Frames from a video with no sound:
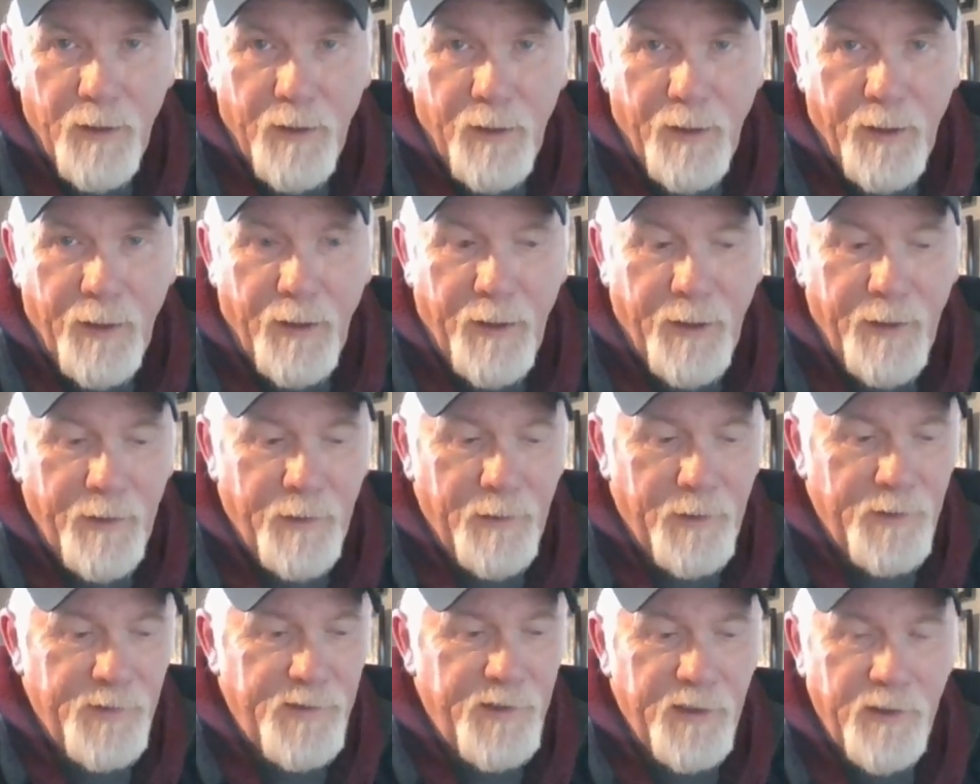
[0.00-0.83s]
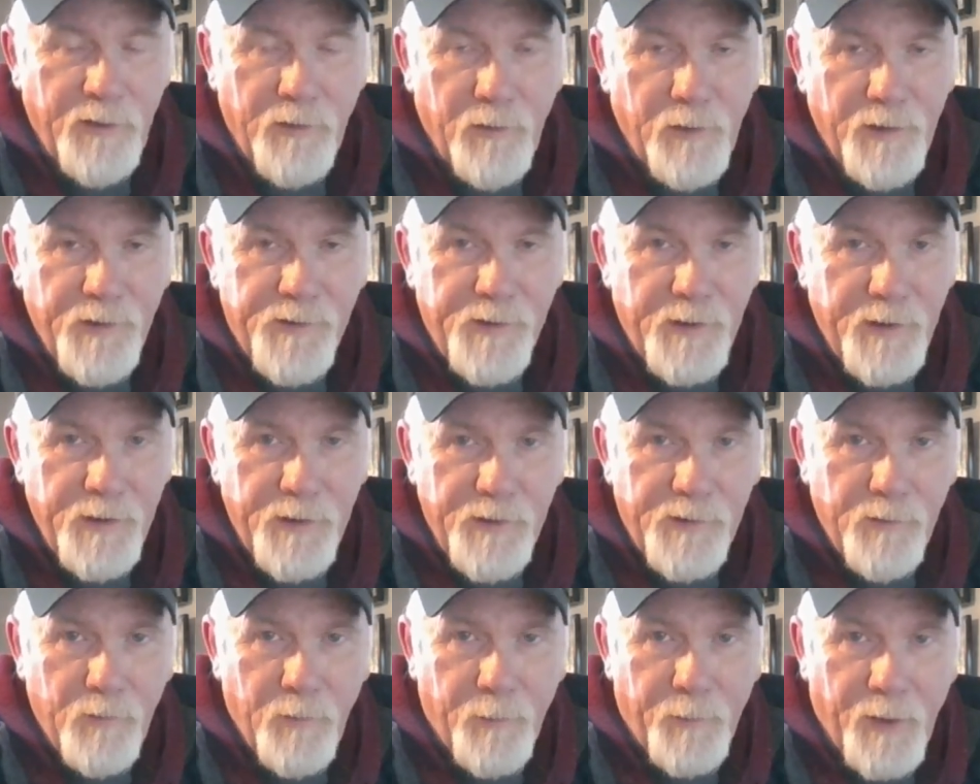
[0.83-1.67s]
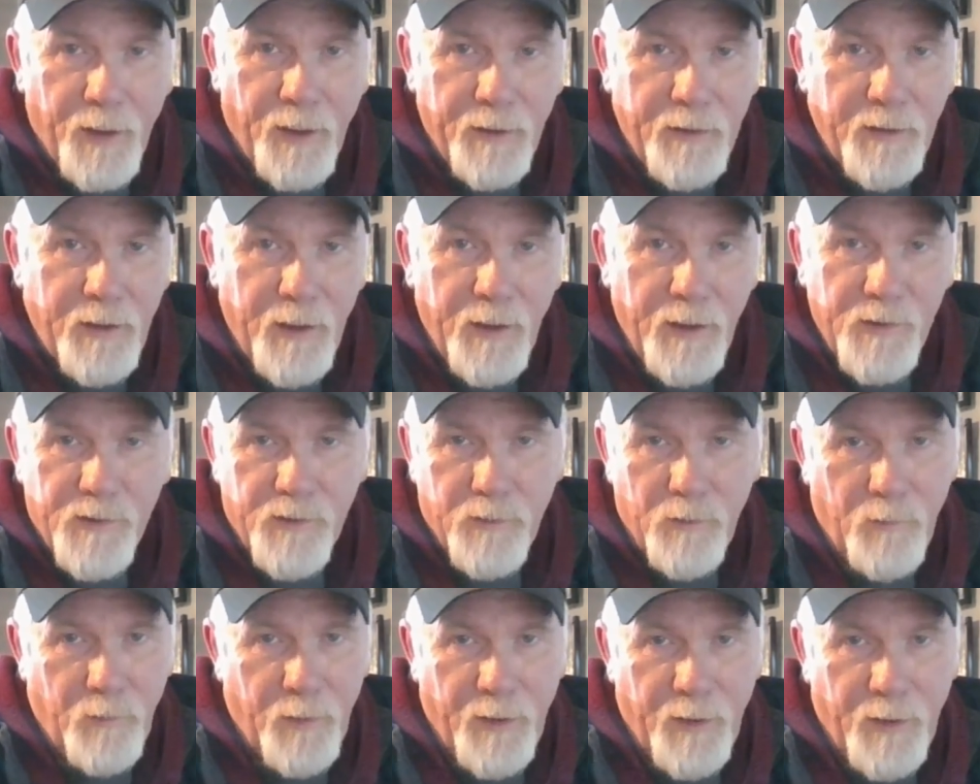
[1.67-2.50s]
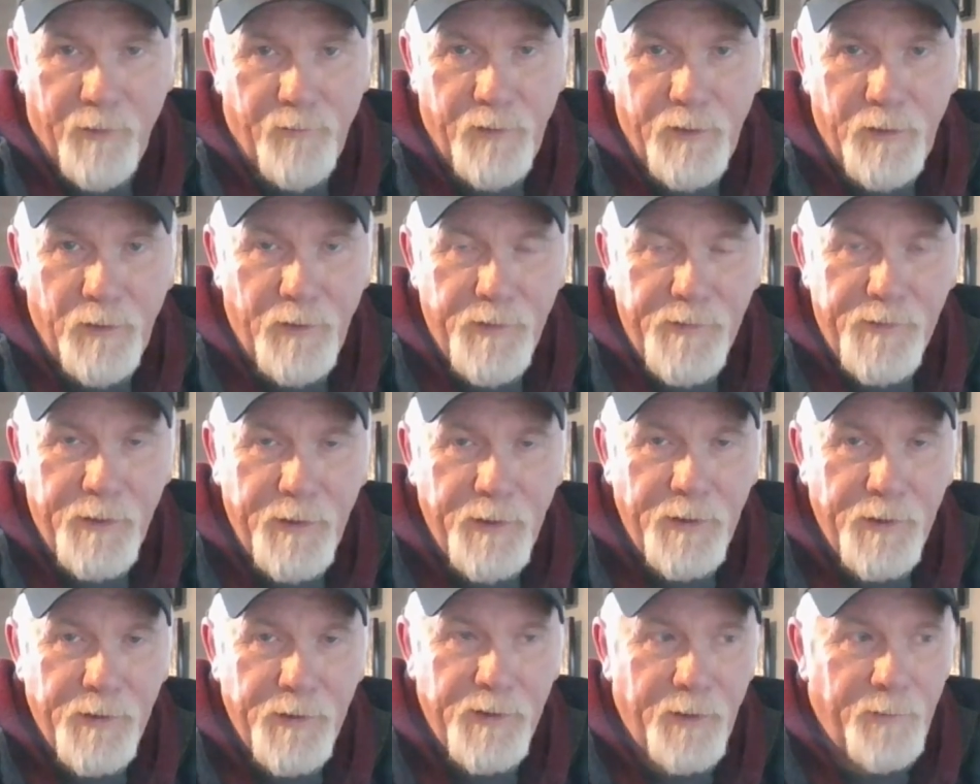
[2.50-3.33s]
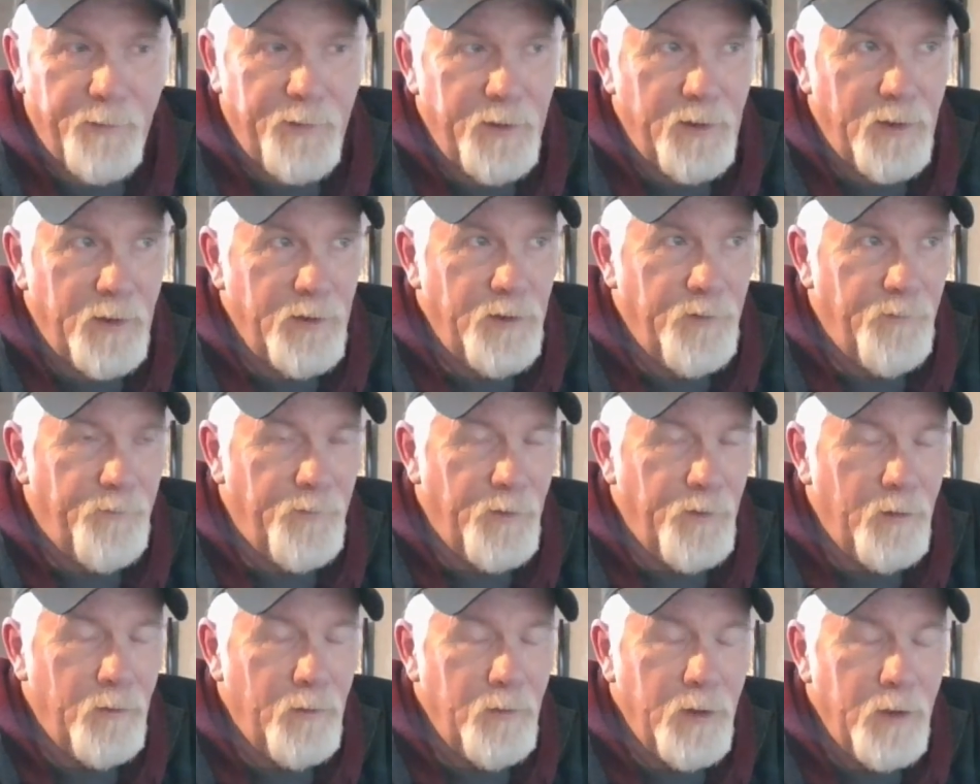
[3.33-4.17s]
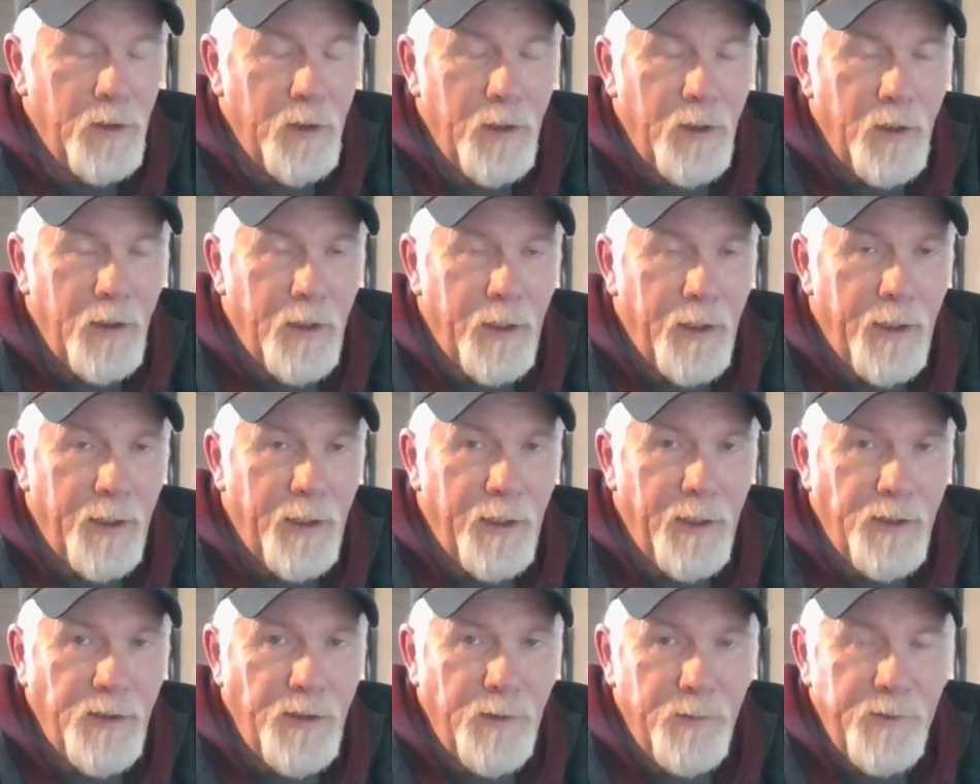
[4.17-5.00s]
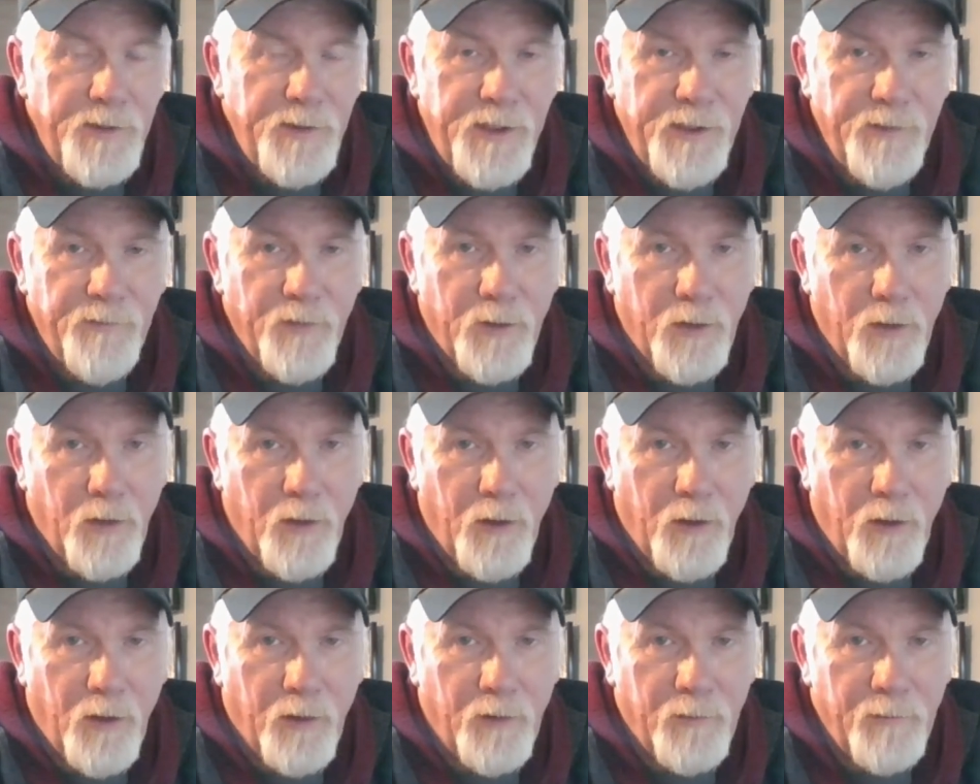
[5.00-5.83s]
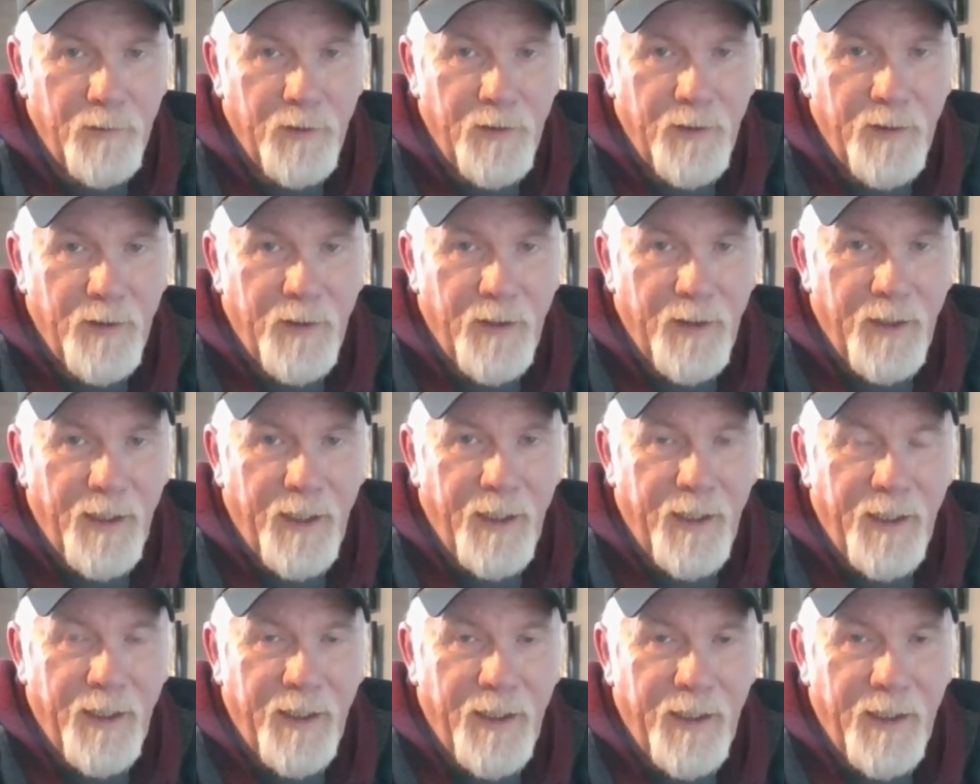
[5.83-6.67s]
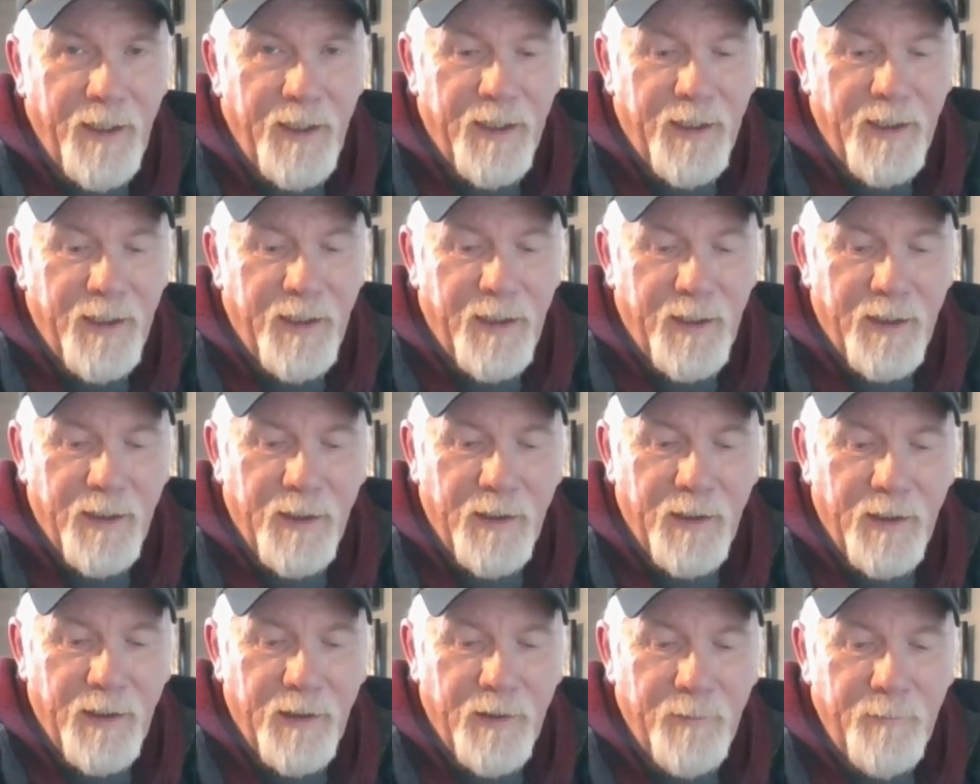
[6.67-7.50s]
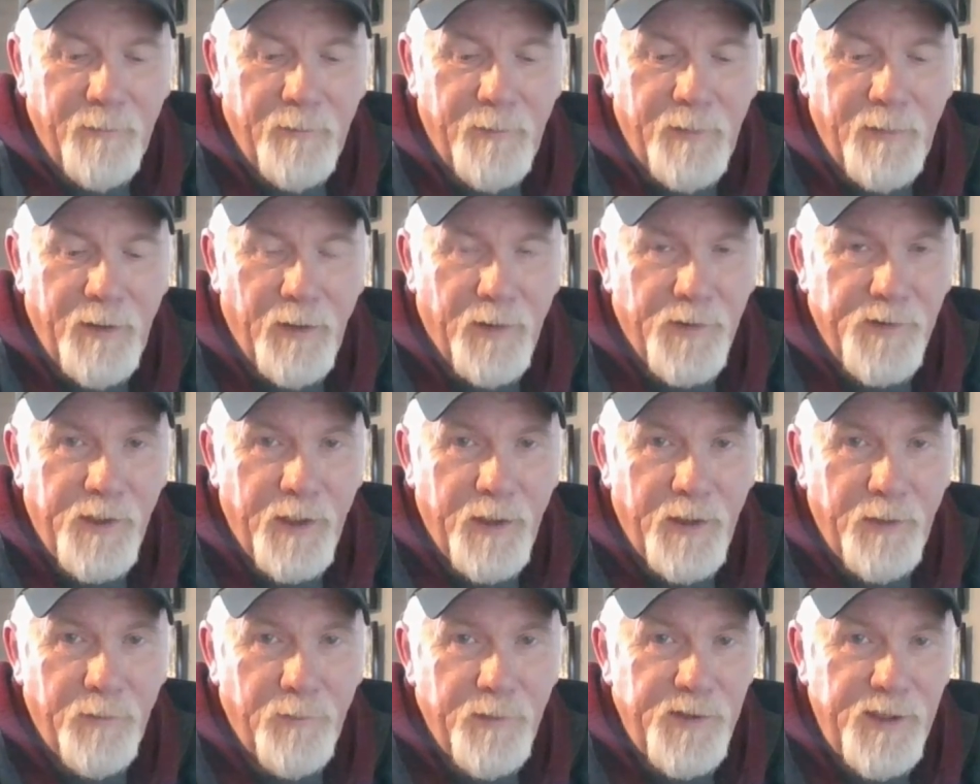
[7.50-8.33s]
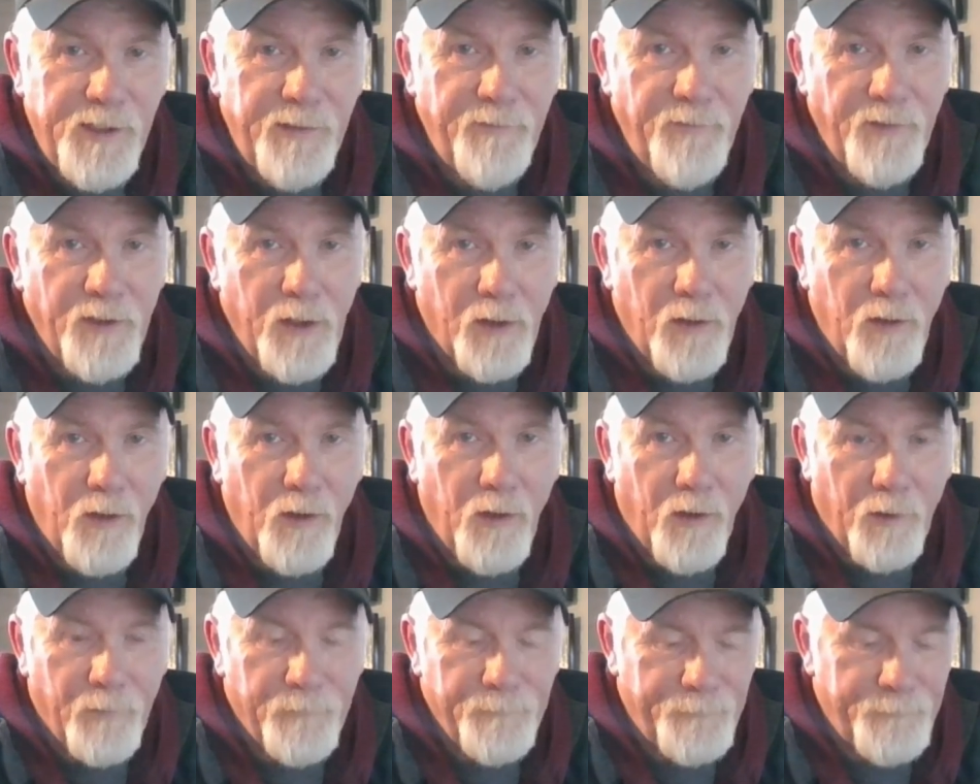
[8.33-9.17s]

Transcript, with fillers: And let's say you're listening to a podcast or whatever, you're listening to something on your phone and you receive a call. And um, it'll say receiving a call.